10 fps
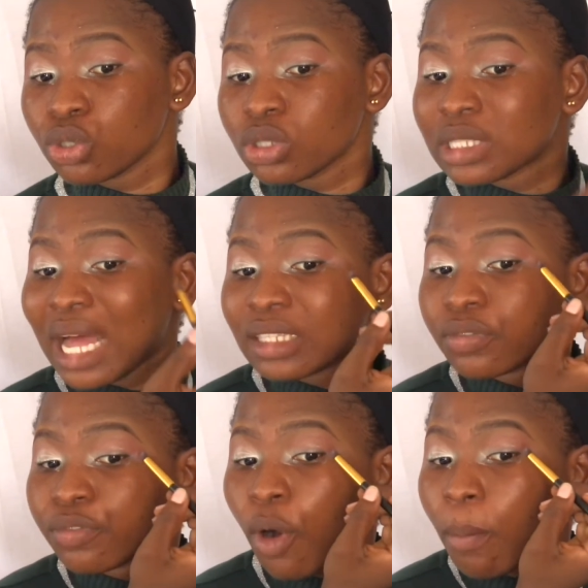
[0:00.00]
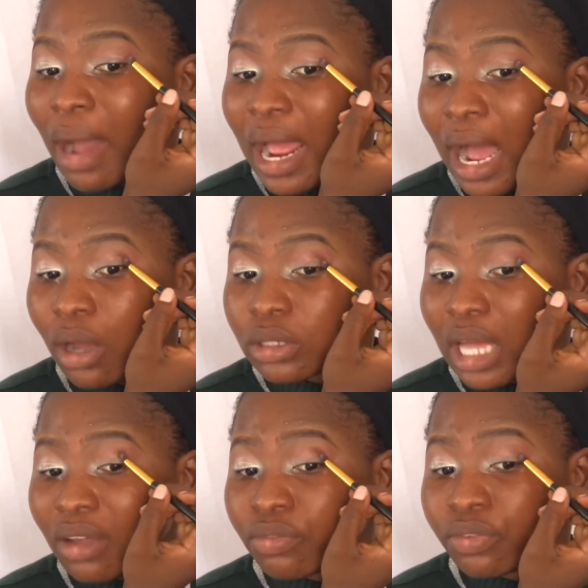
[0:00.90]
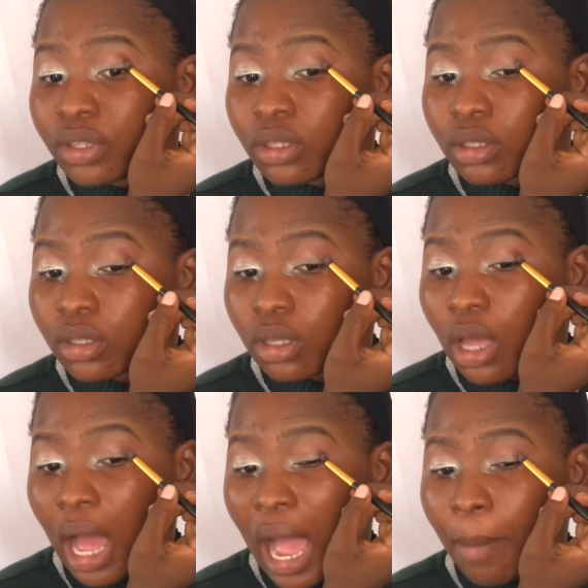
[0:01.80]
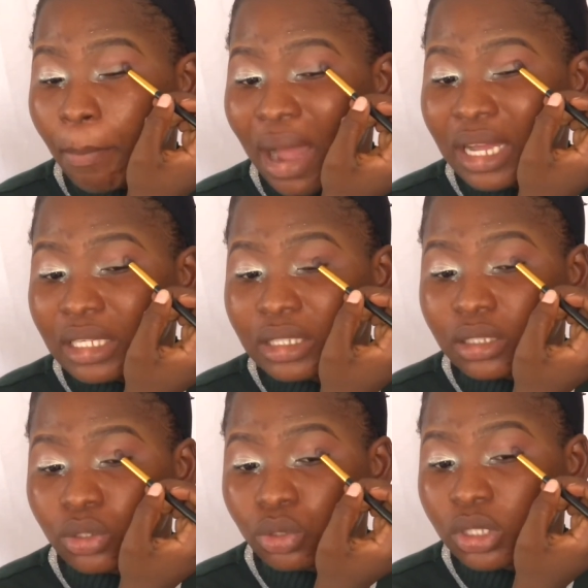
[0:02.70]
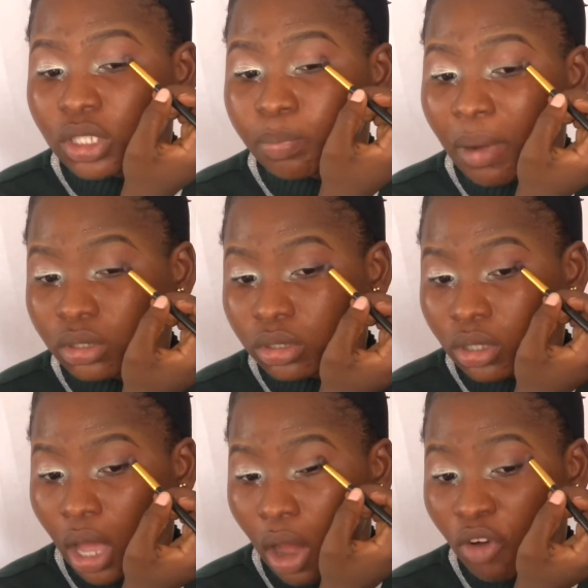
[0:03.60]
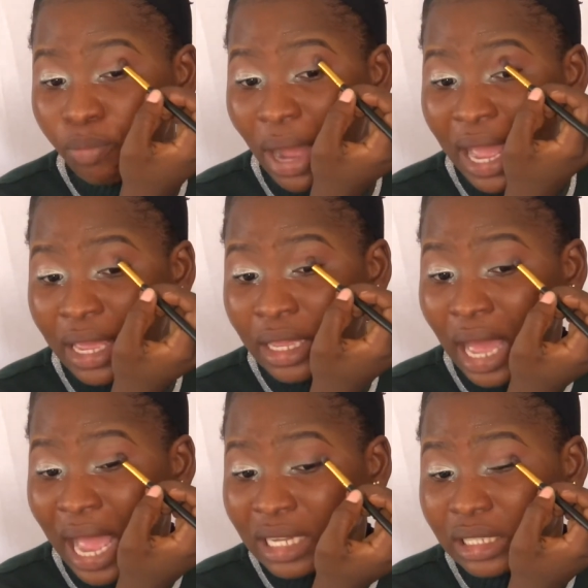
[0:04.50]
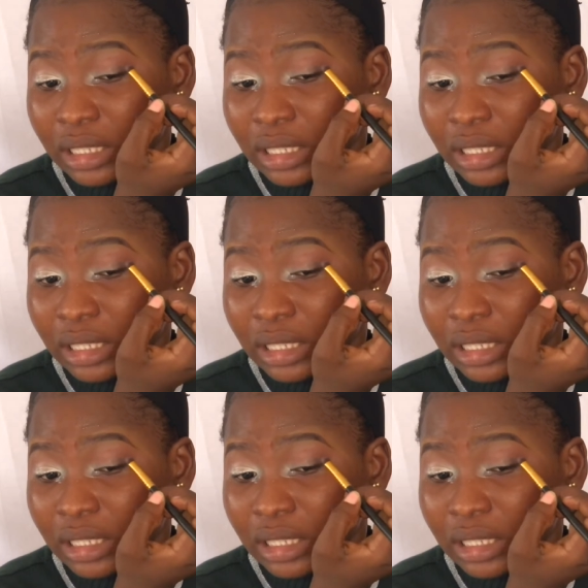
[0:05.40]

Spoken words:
that for my outer V. I pack it into this part of my eyelid,